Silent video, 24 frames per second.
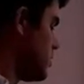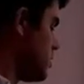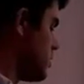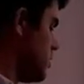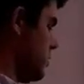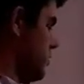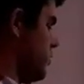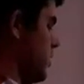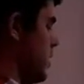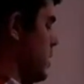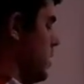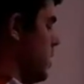
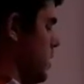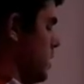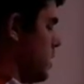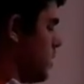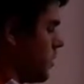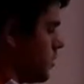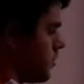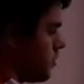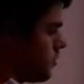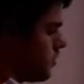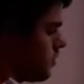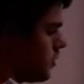So reading
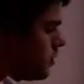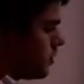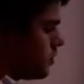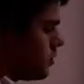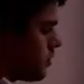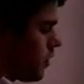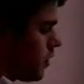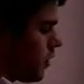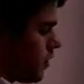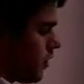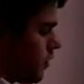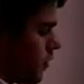
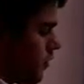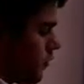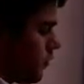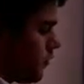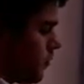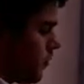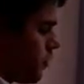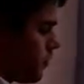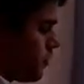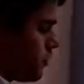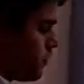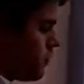across
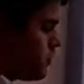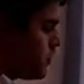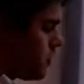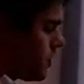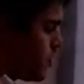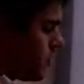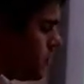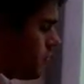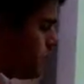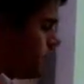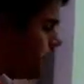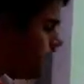from
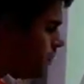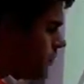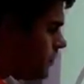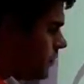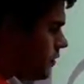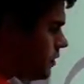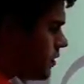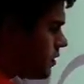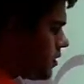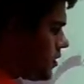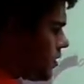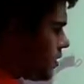2
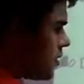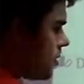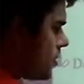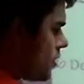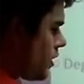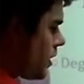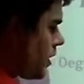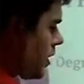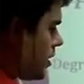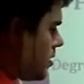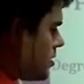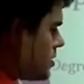
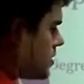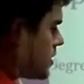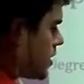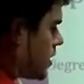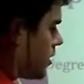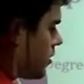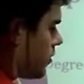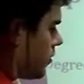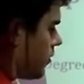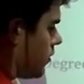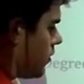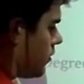and
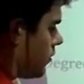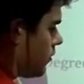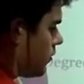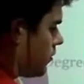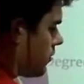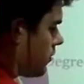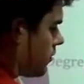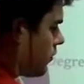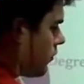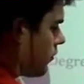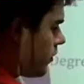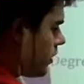down
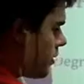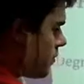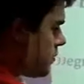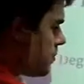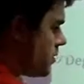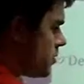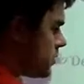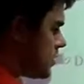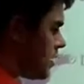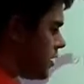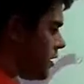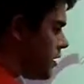from the
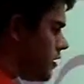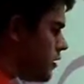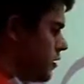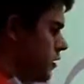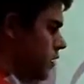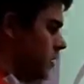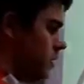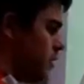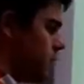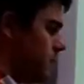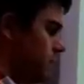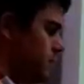5%
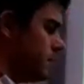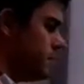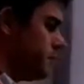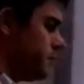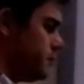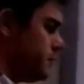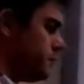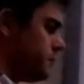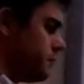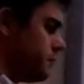column,